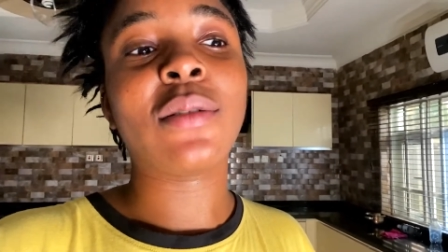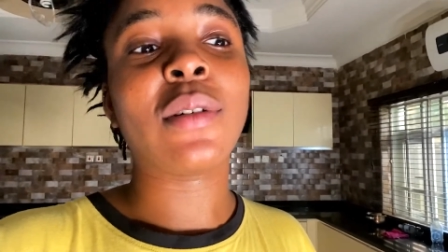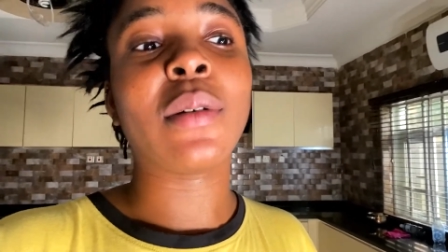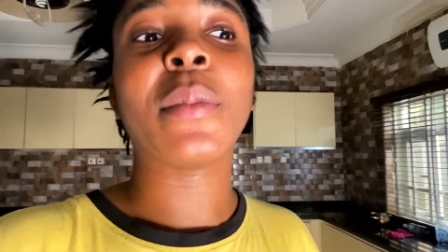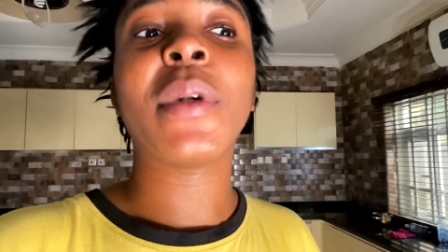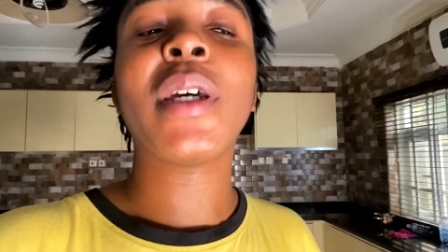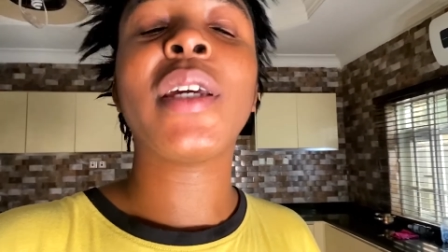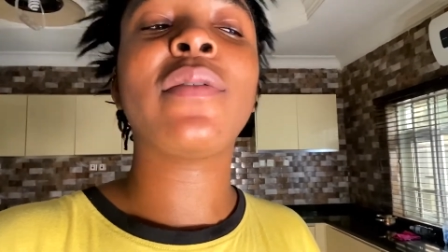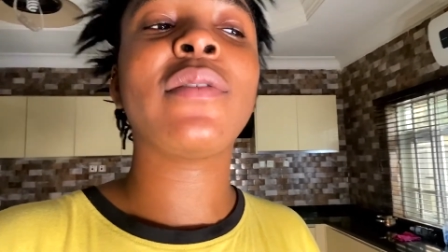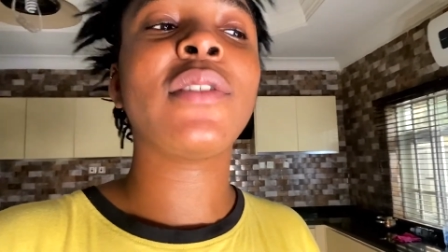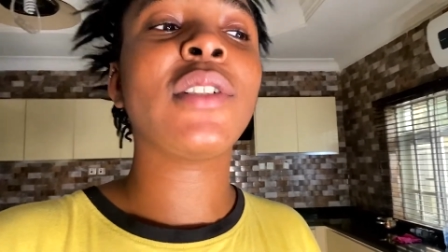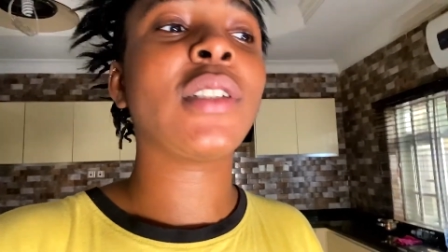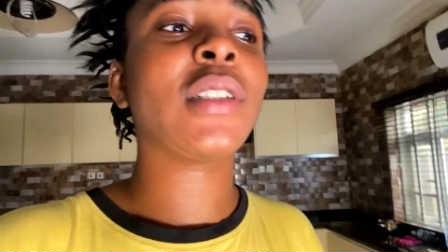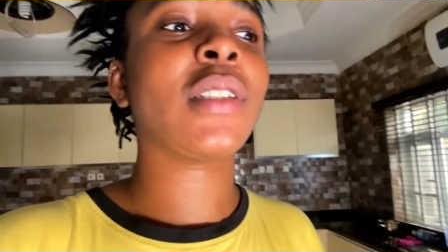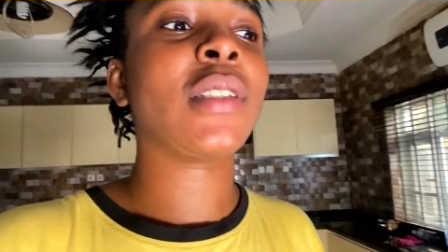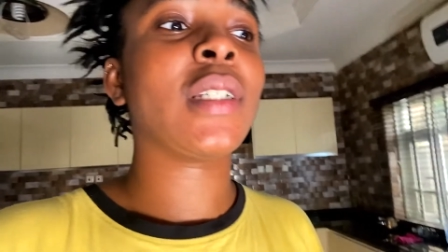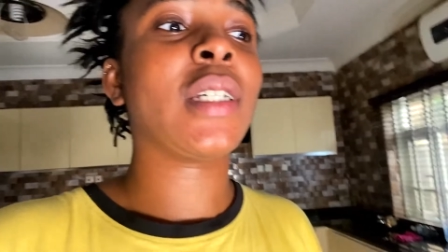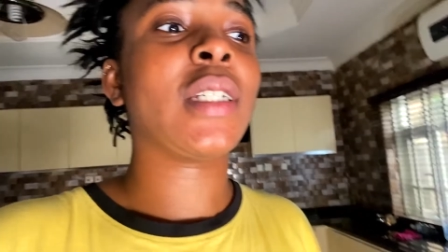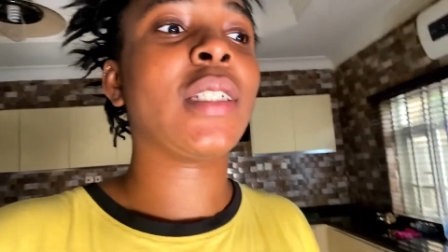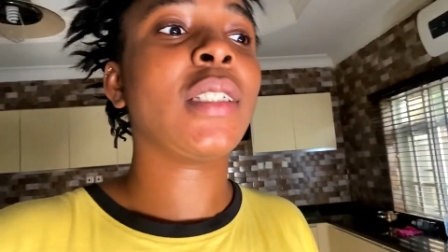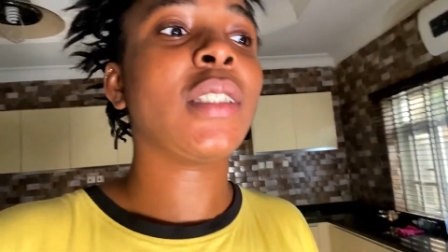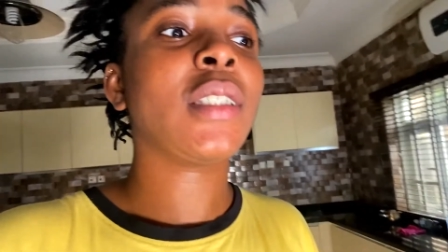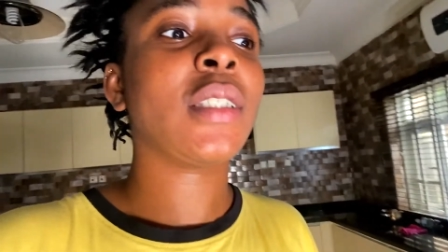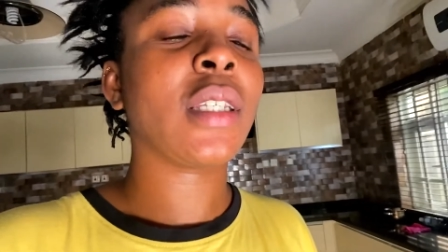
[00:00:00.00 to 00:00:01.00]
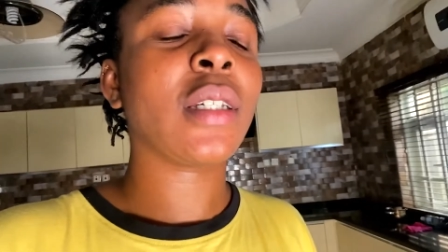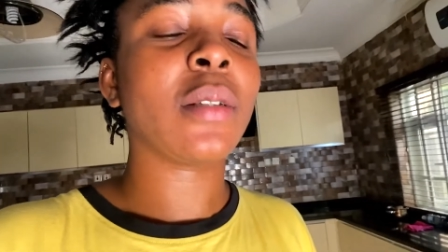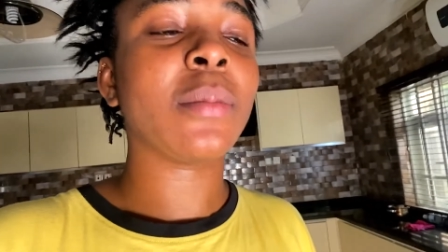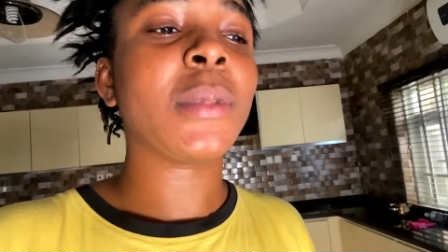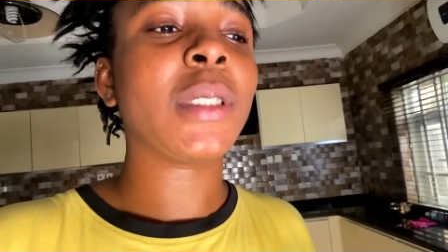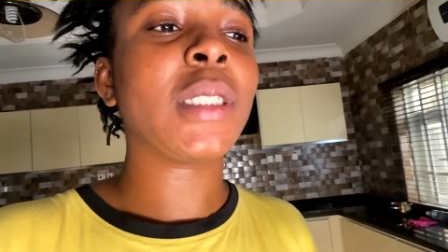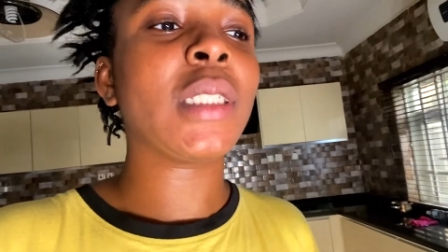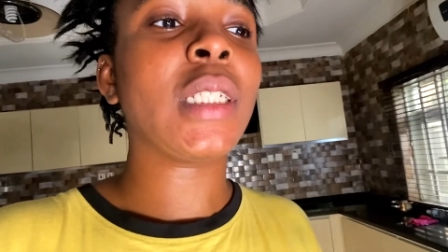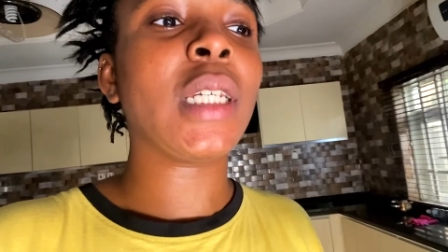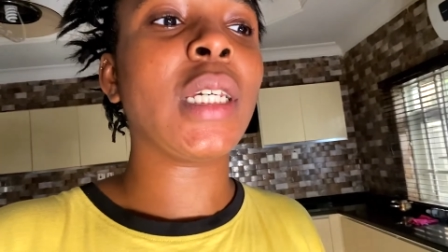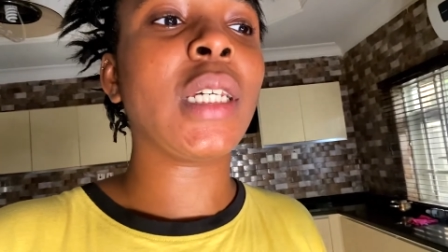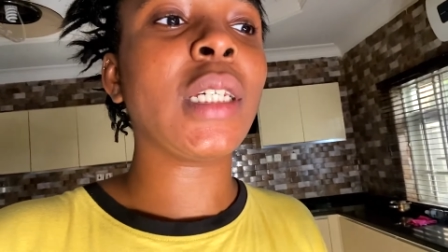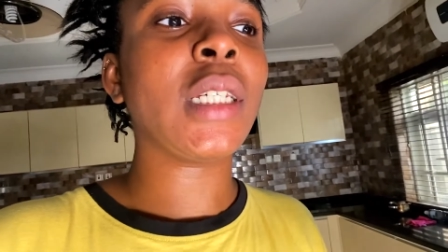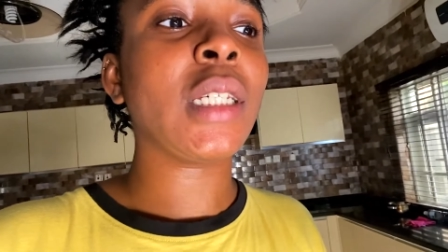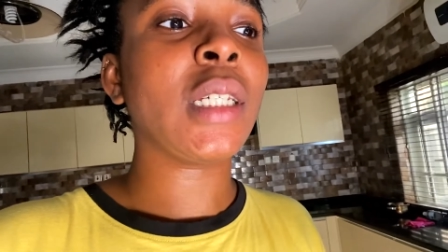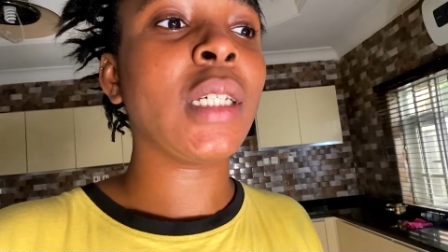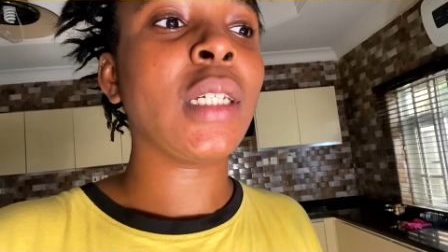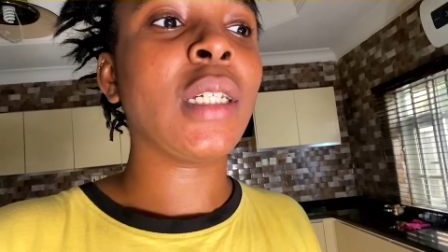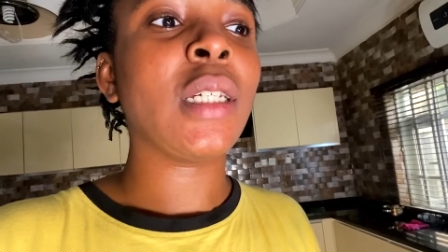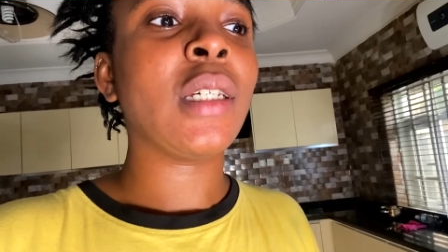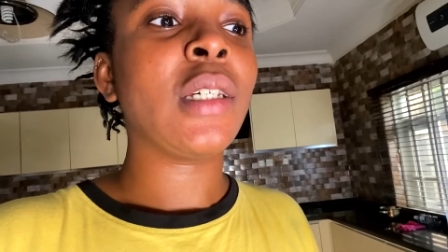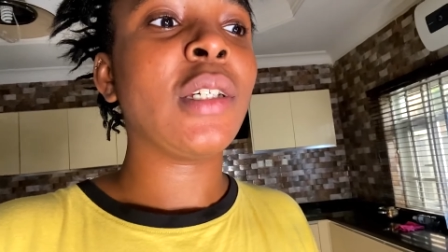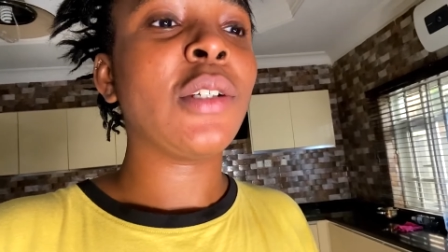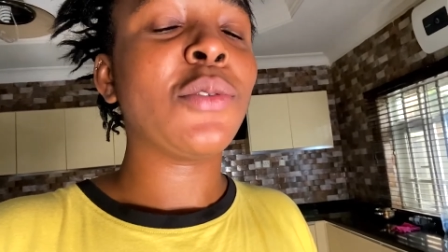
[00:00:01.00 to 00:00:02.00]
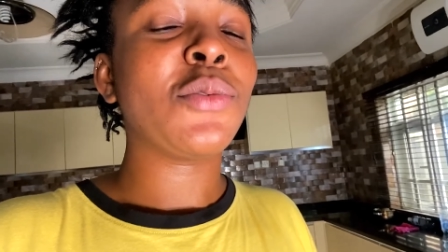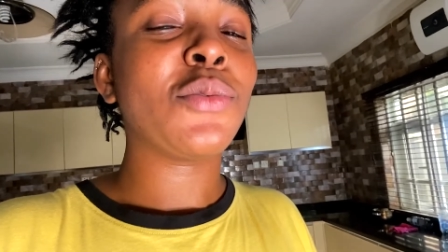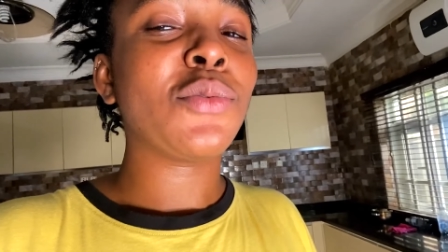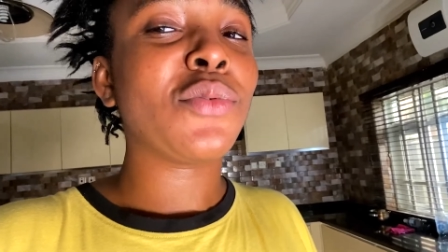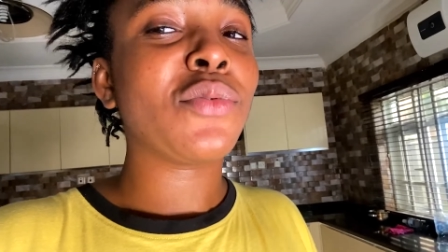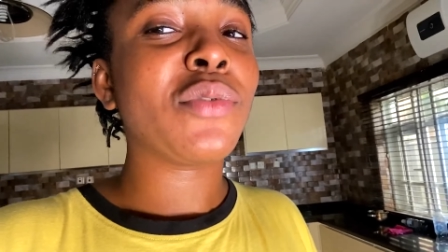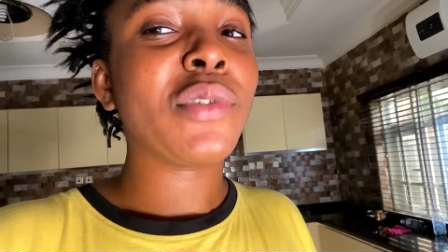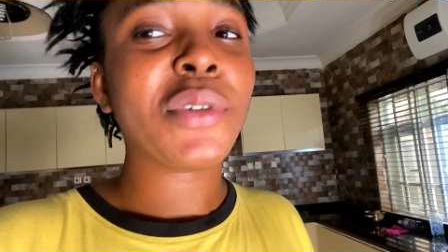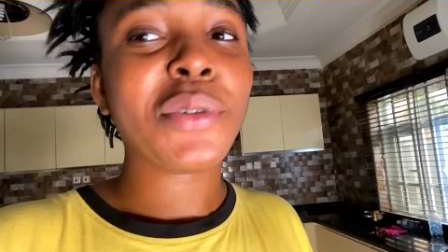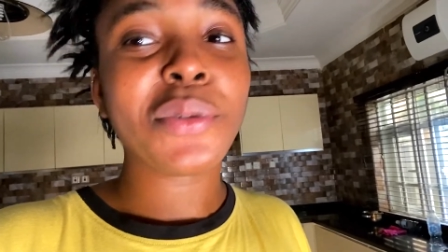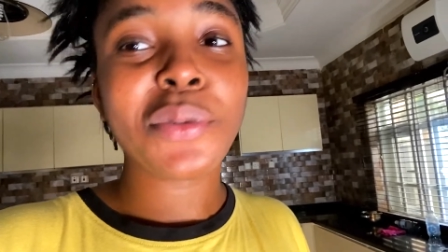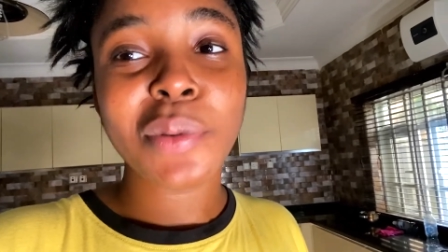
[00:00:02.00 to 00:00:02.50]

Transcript: I might even just edit them today real